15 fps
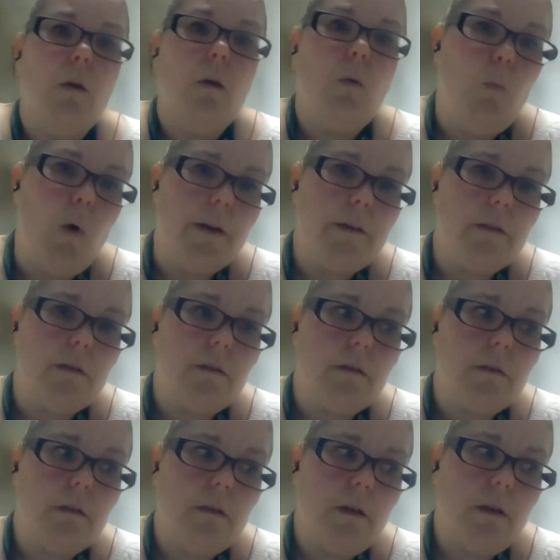what
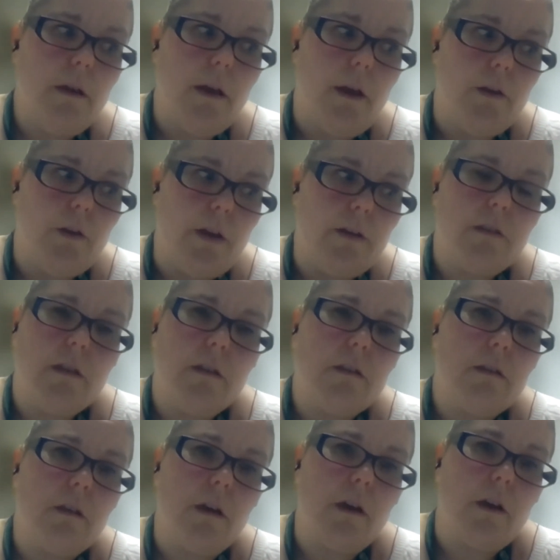is
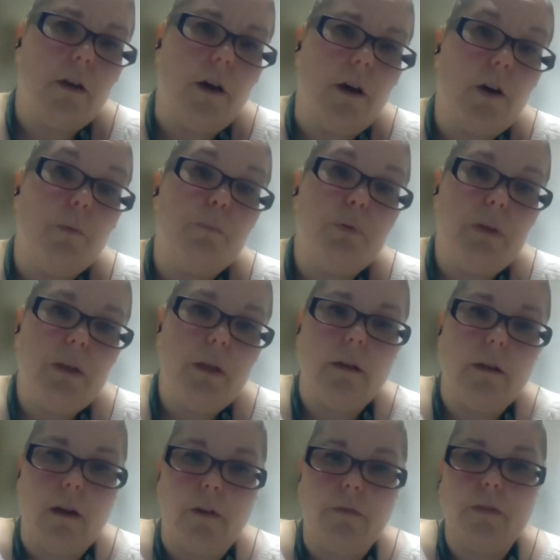this a complete
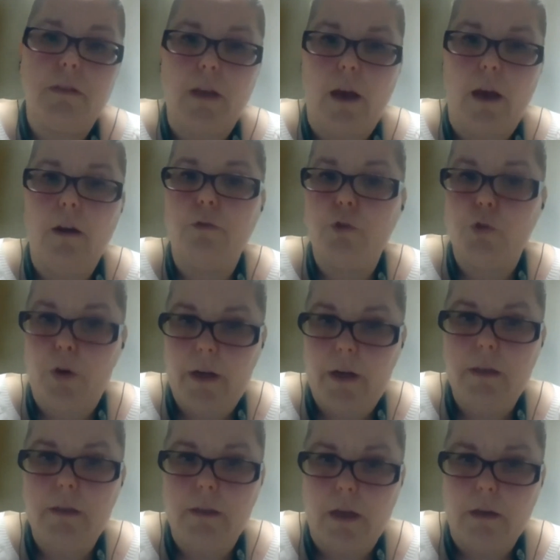enough set of
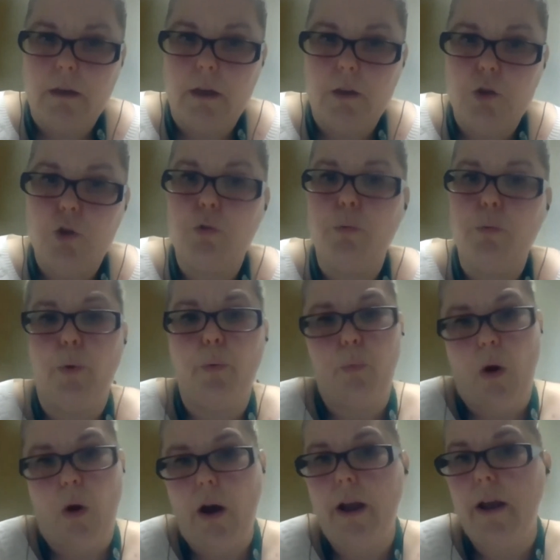training data to
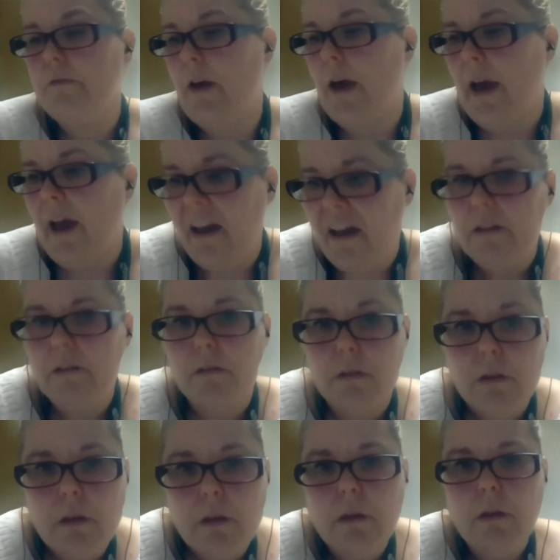arrive at
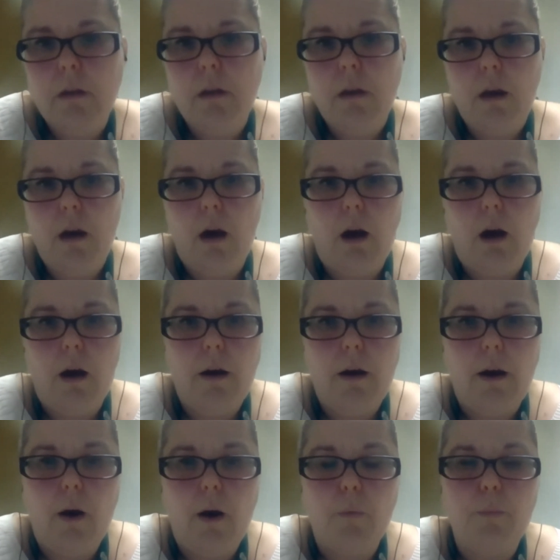
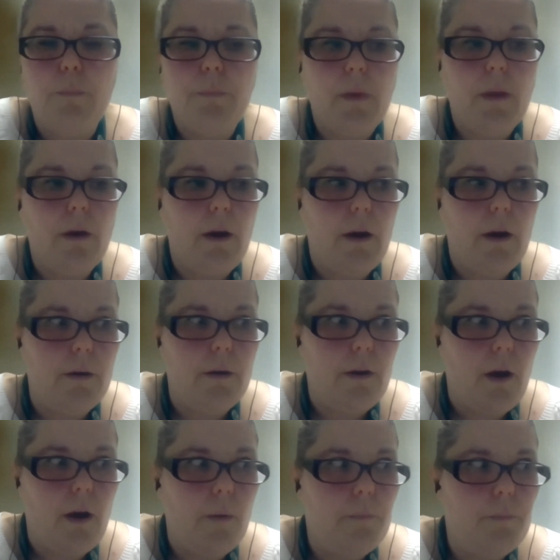a
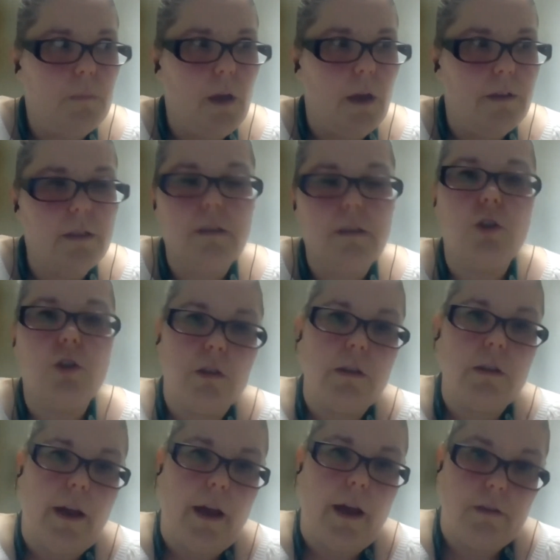decision
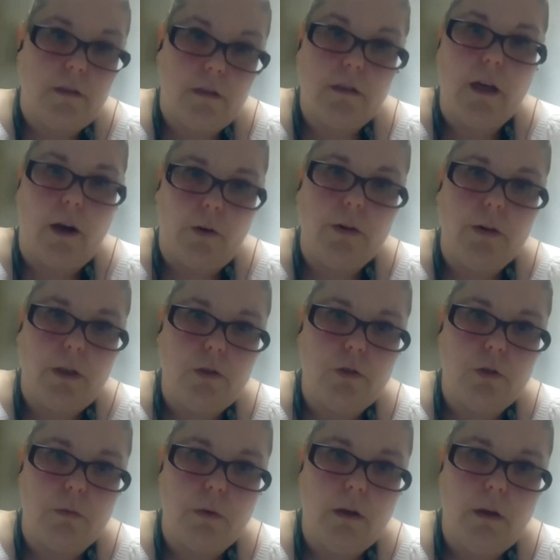that has integrity
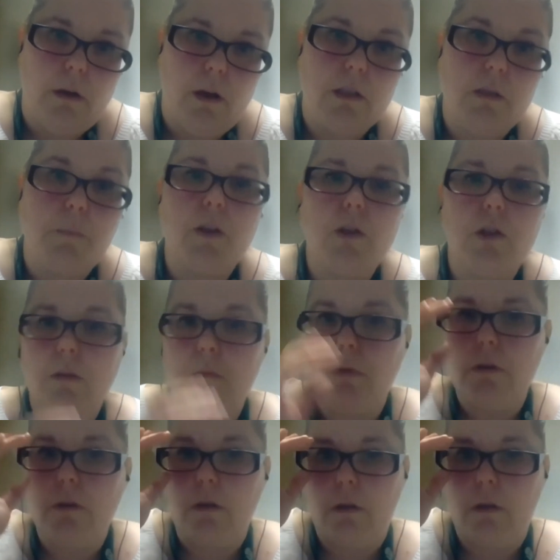to it, especially
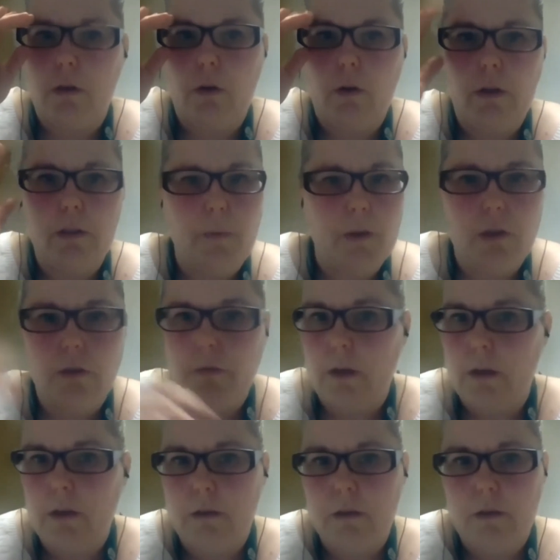when you're, especially if
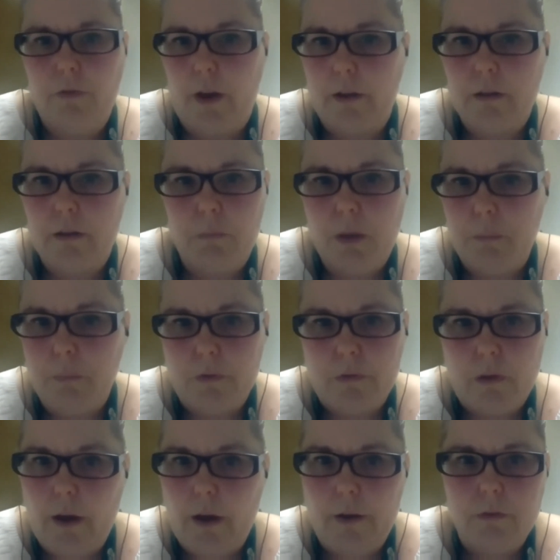it's affecting
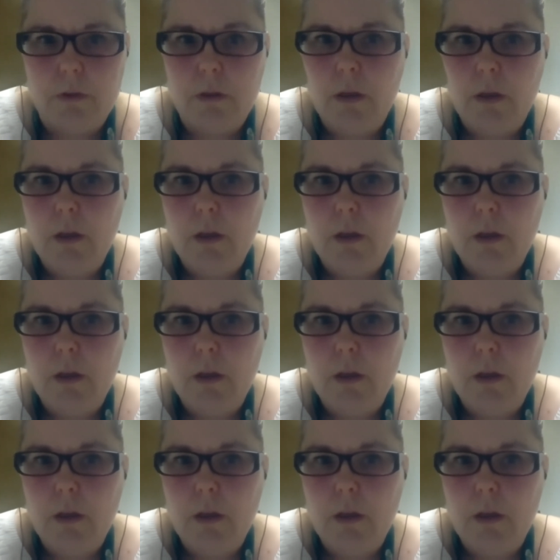people's lives.